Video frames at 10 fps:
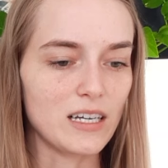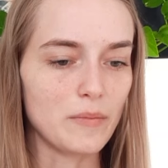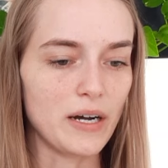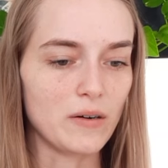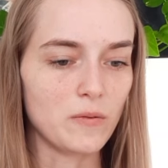
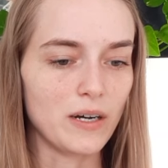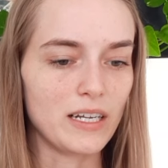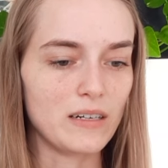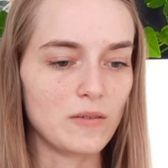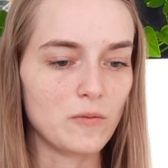about
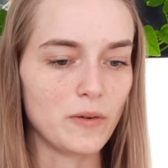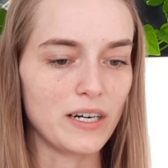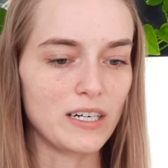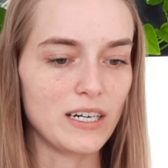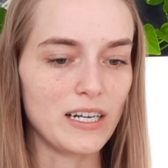
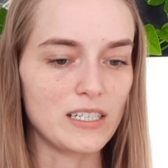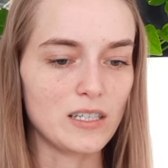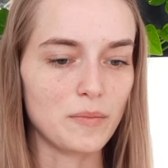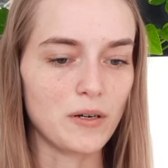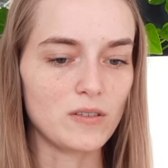where a
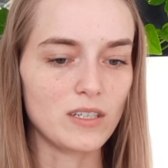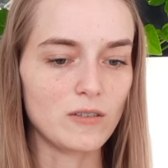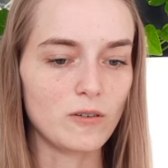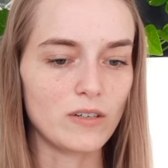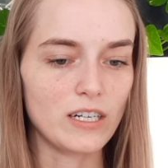
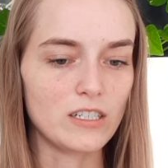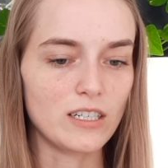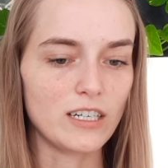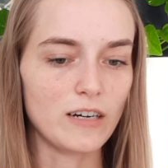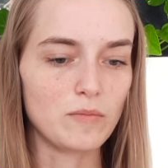supposed
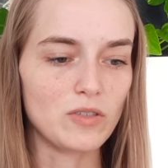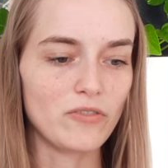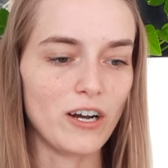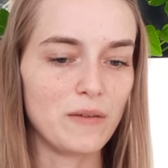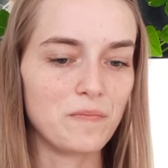quotation comes
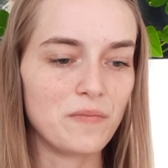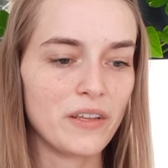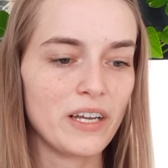from,